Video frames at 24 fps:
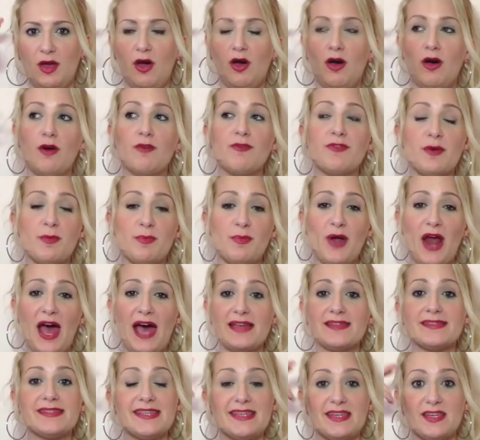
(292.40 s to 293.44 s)
of the
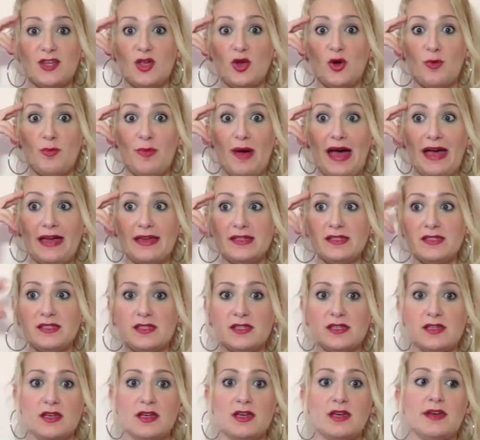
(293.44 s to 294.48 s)
brand in your mind,
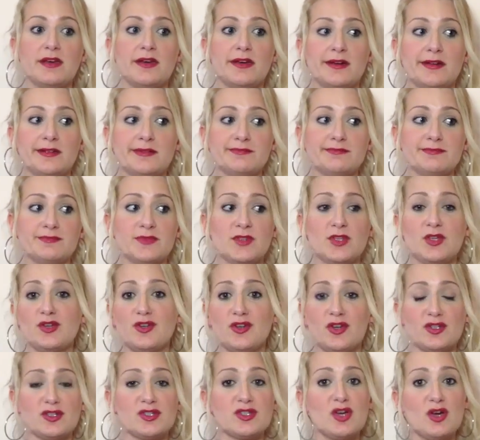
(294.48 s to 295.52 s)
you're
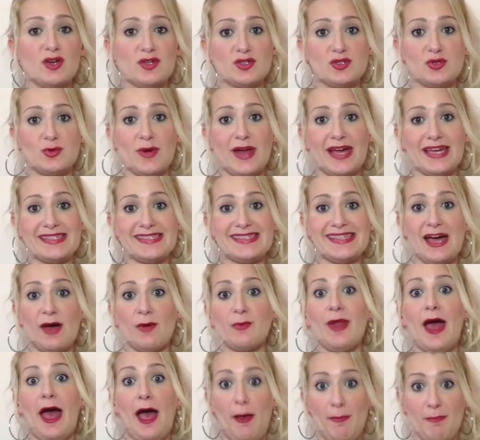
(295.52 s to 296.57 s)
not going to write
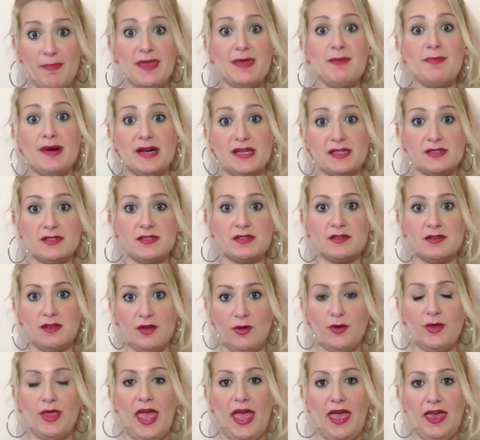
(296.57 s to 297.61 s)
down Abibas,
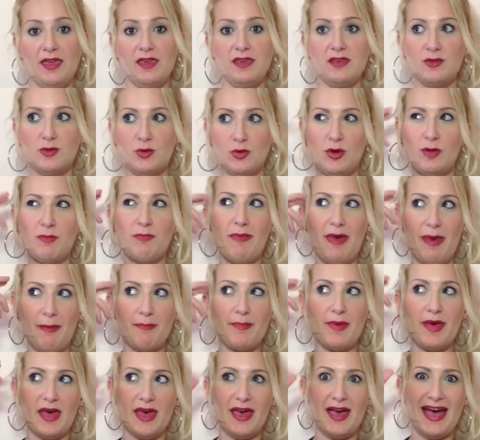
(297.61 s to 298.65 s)
okay? You
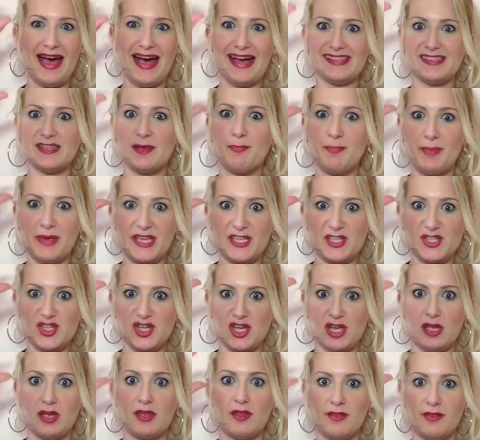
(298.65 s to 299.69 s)
remember as a
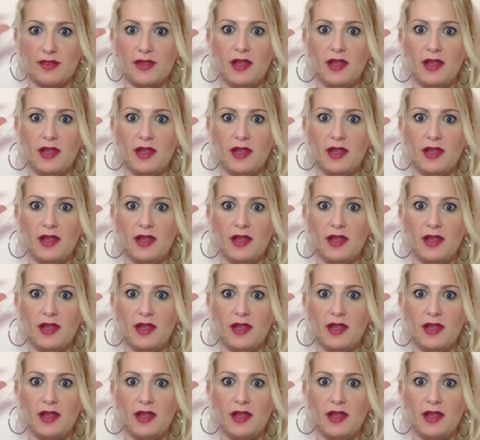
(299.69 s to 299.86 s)
picture the